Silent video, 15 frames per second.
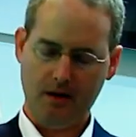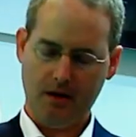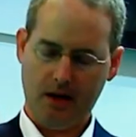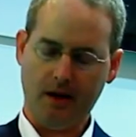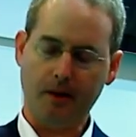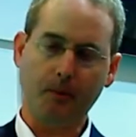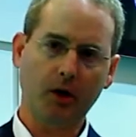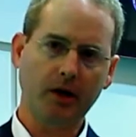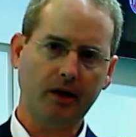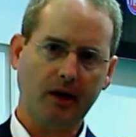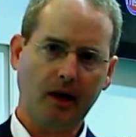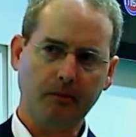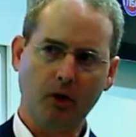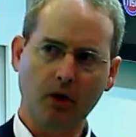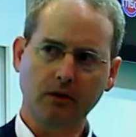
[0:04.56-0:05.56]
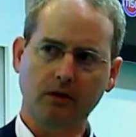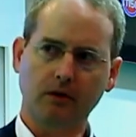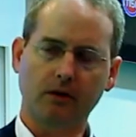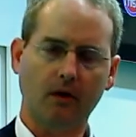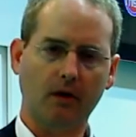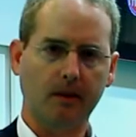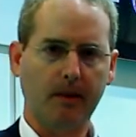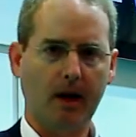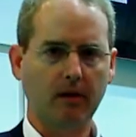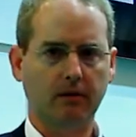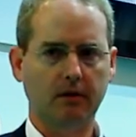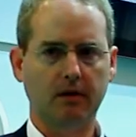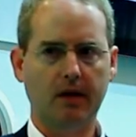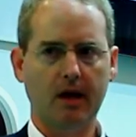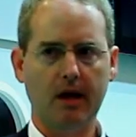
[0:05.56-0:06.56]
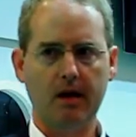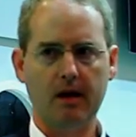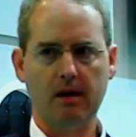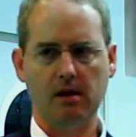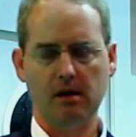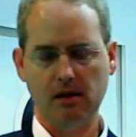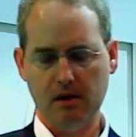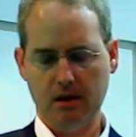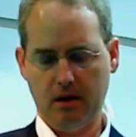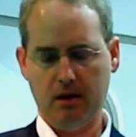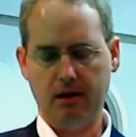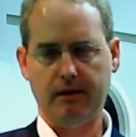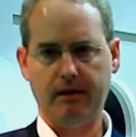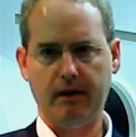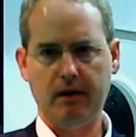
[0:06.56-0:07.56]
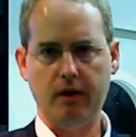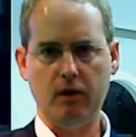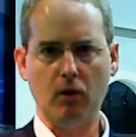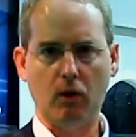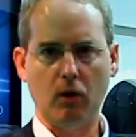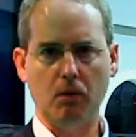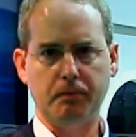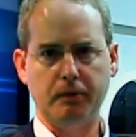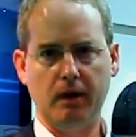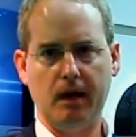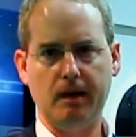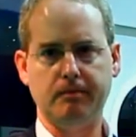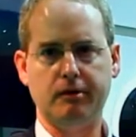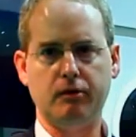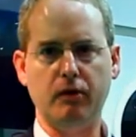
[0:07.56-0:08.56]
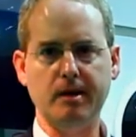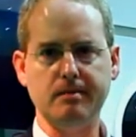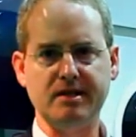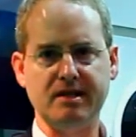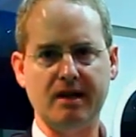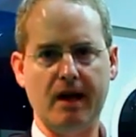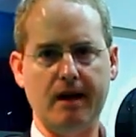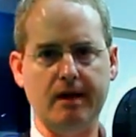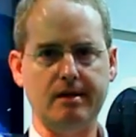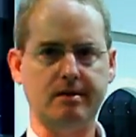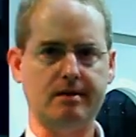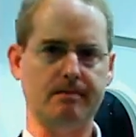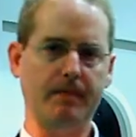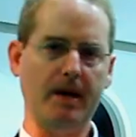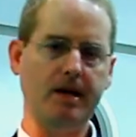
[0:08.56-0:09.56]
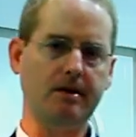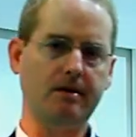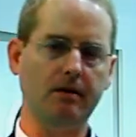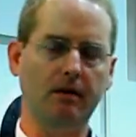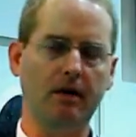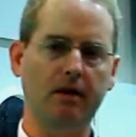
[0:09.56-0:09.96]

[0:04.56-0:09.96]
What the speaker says: and the product I'm going to talk about today is a new CompuLab trim slice based on